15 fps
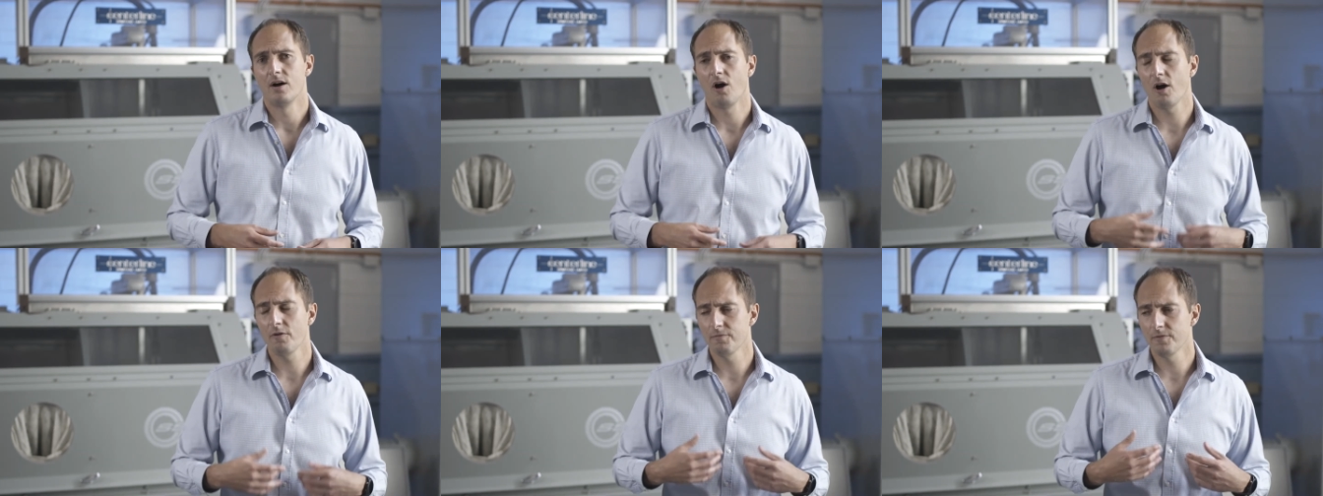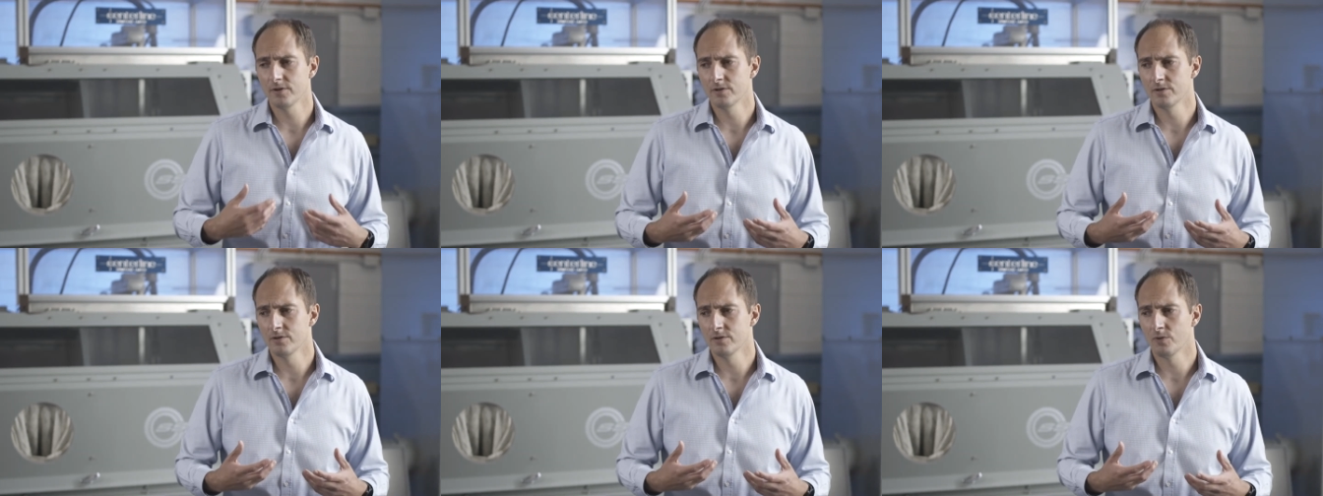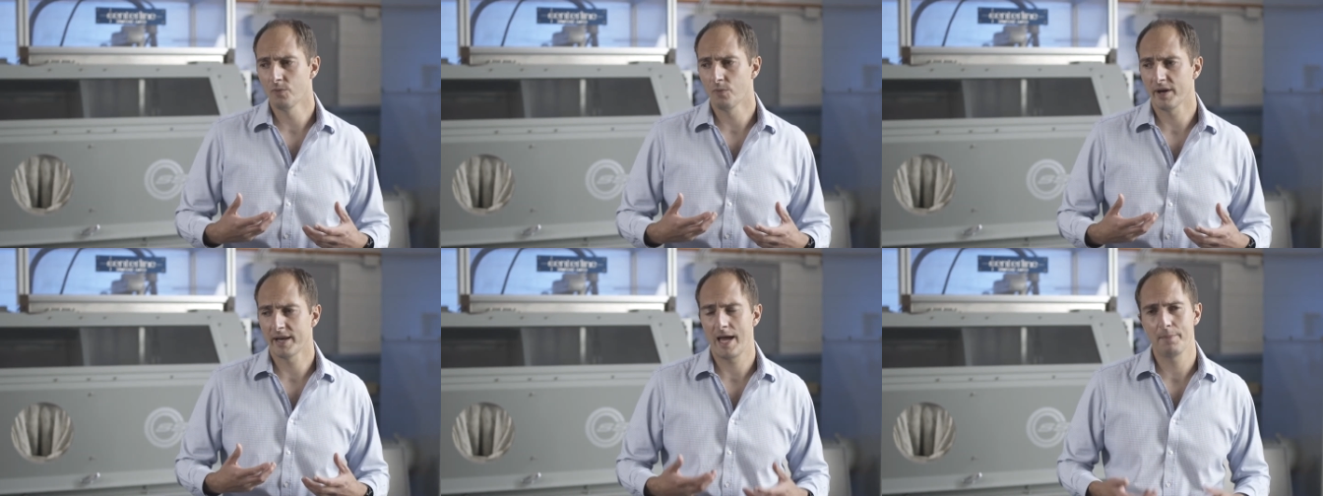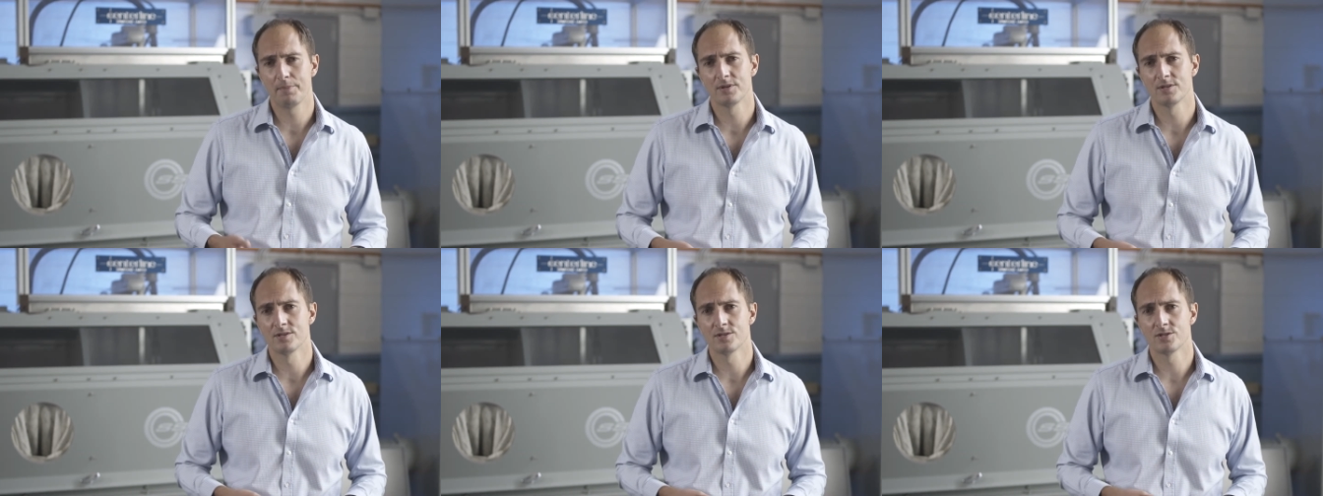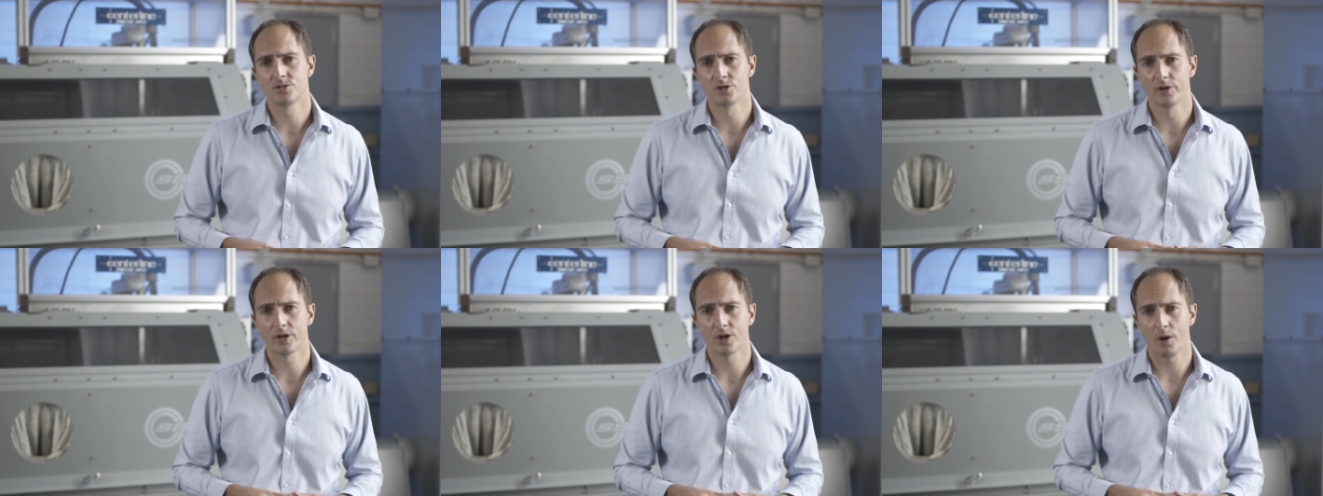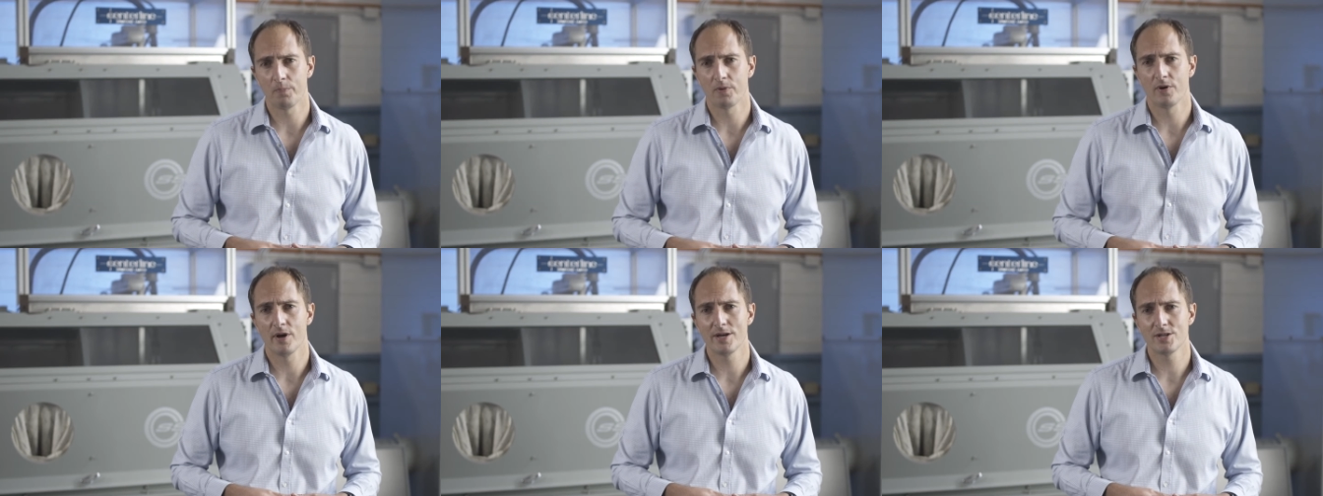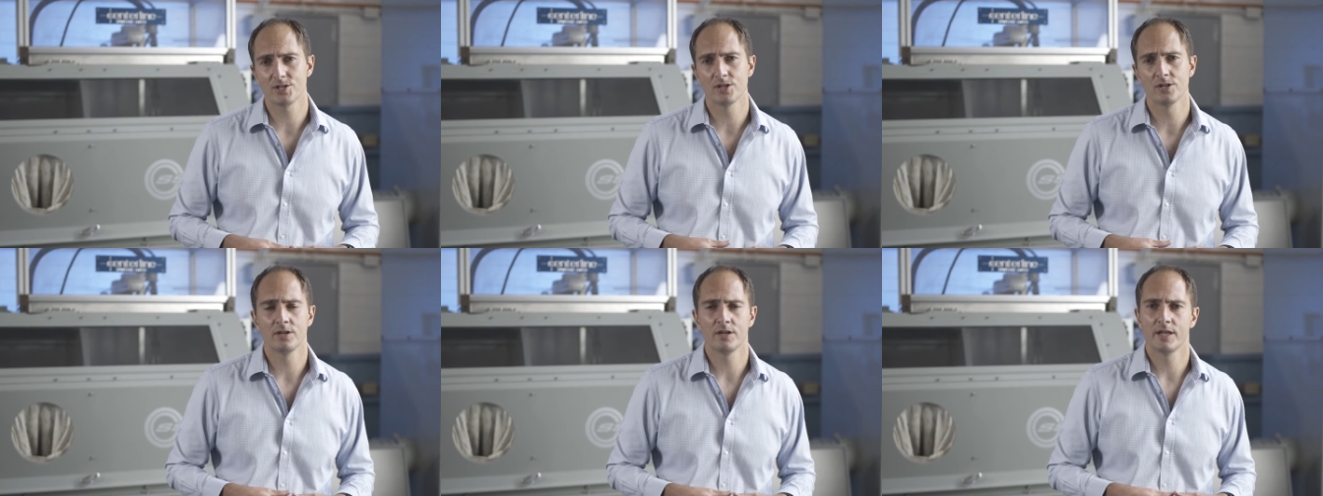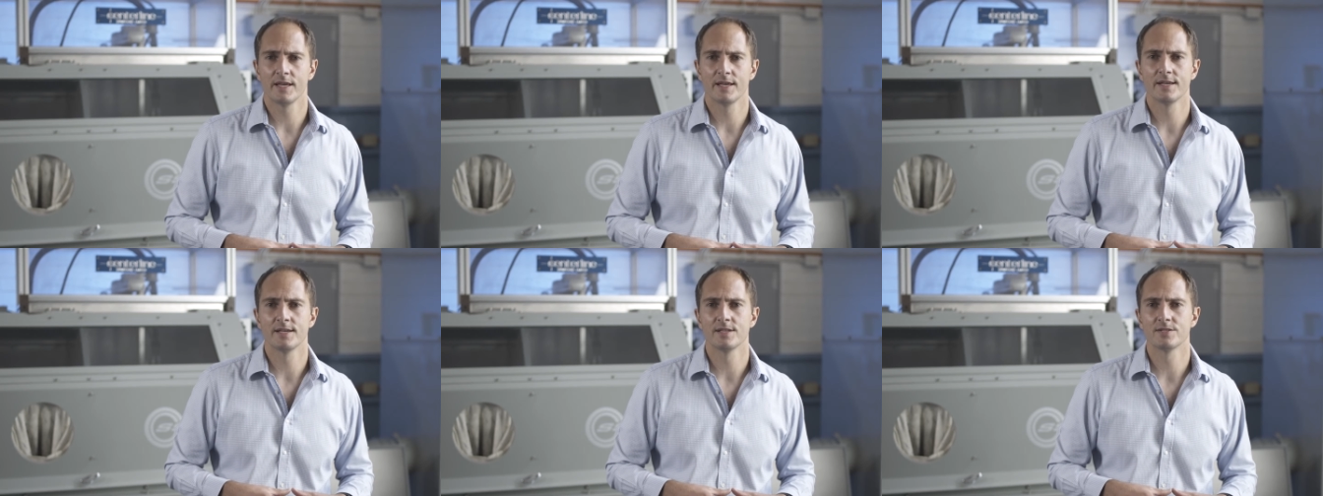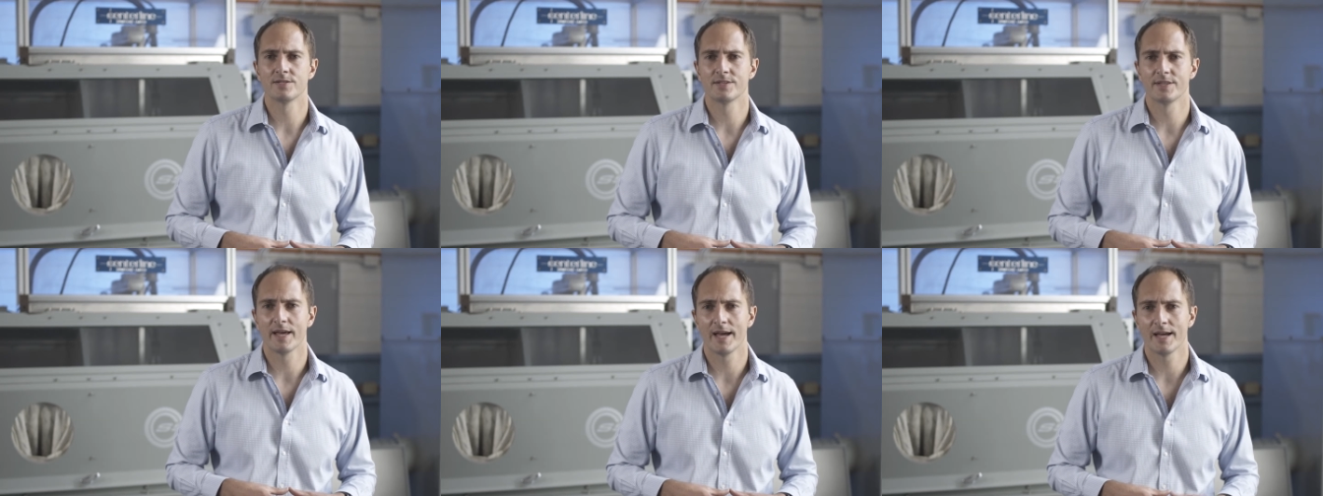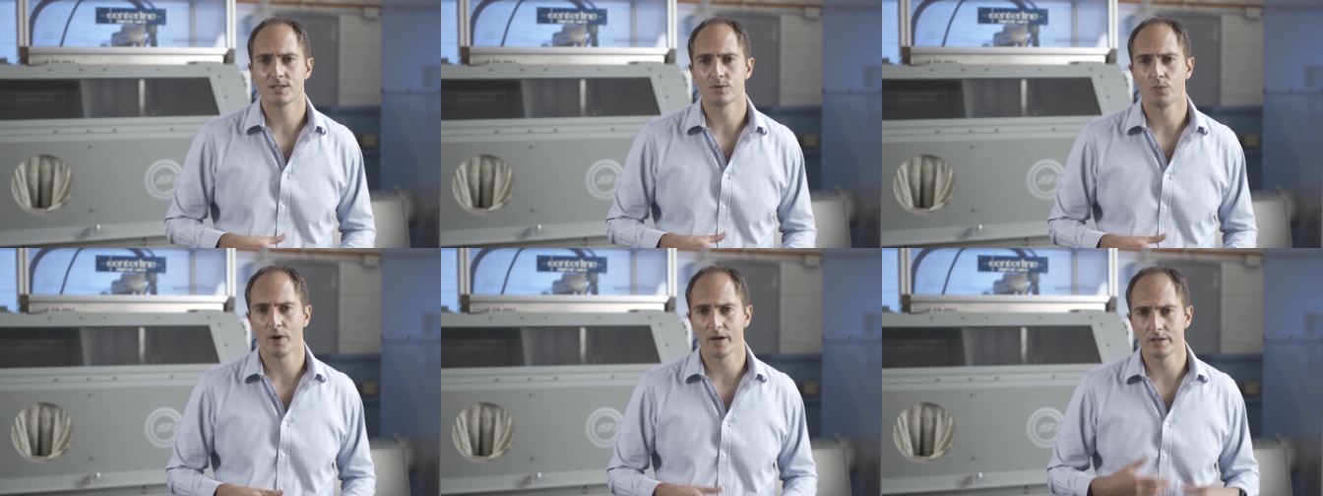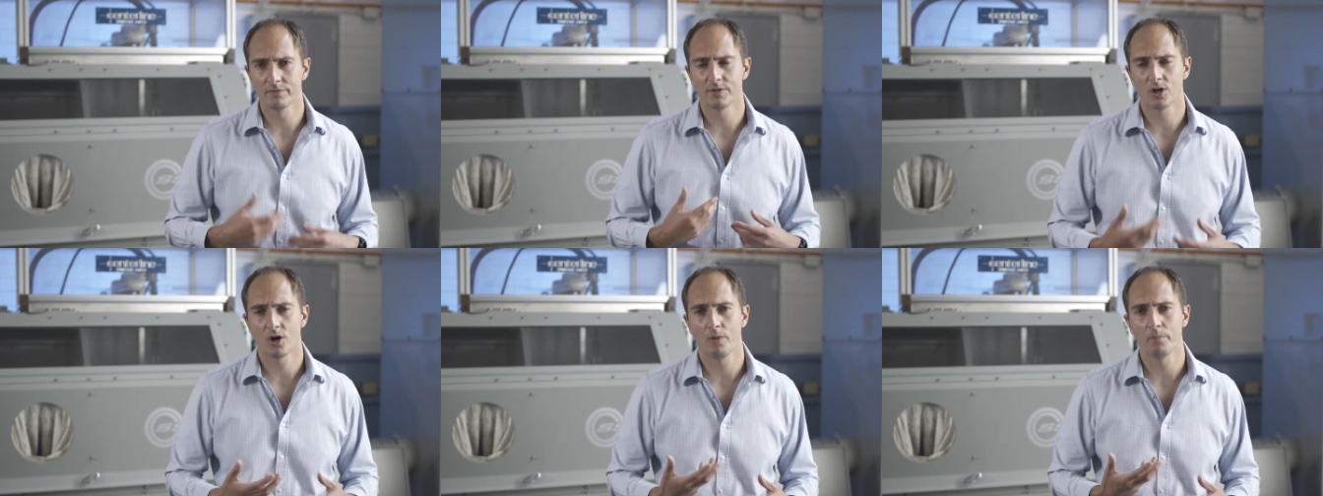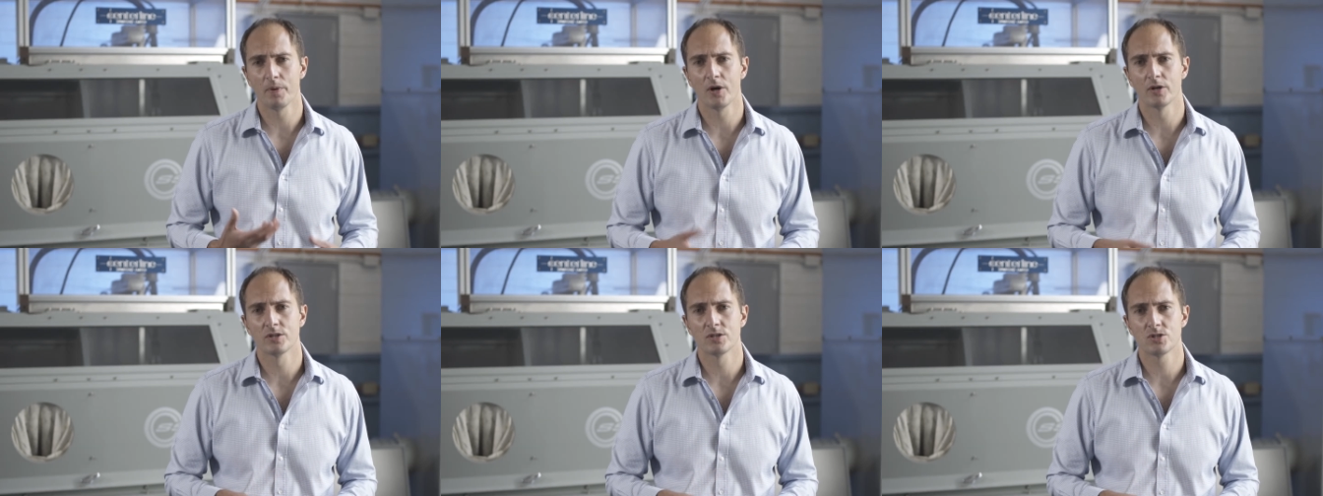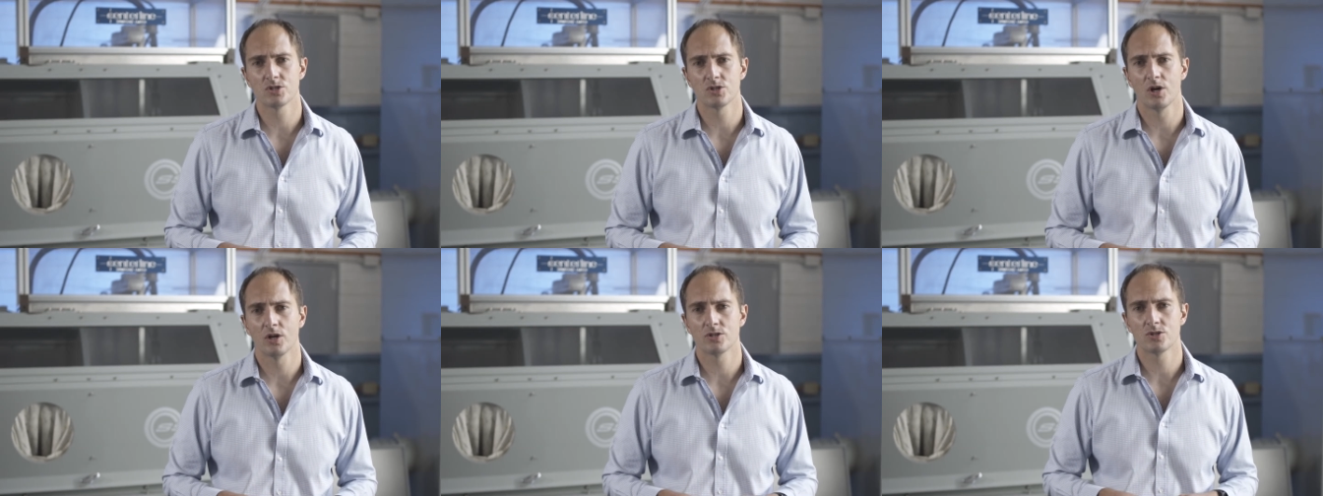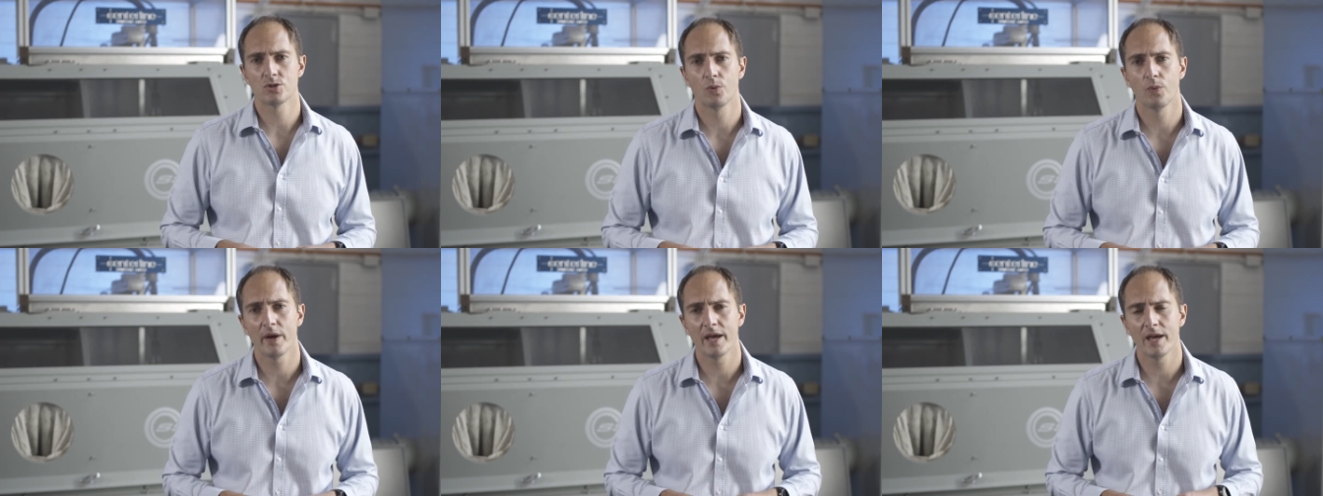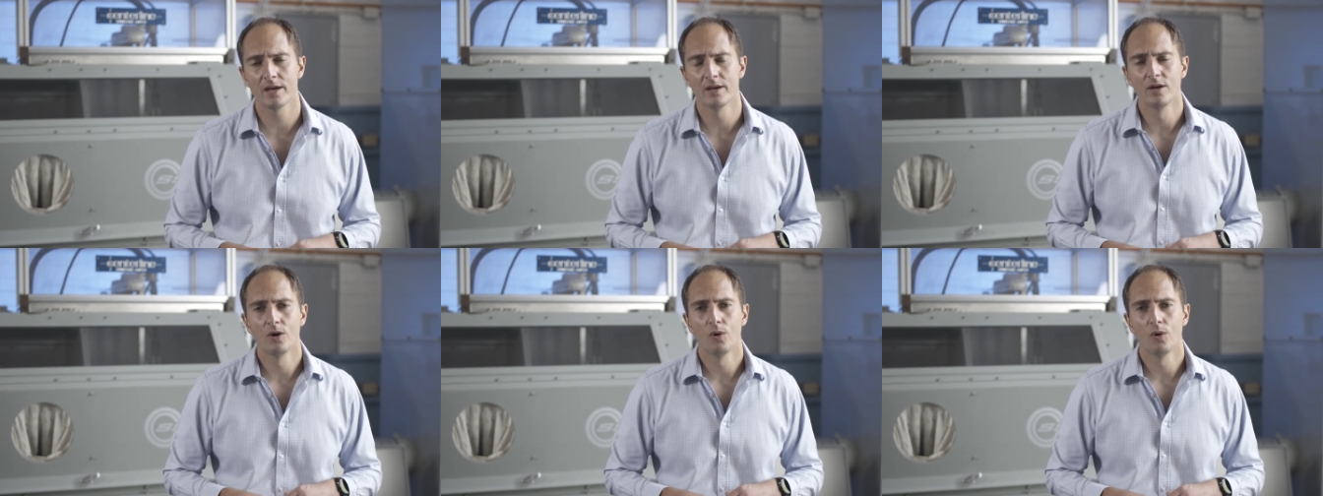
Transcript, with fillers: often what happens during operation is that one of the components starts to wear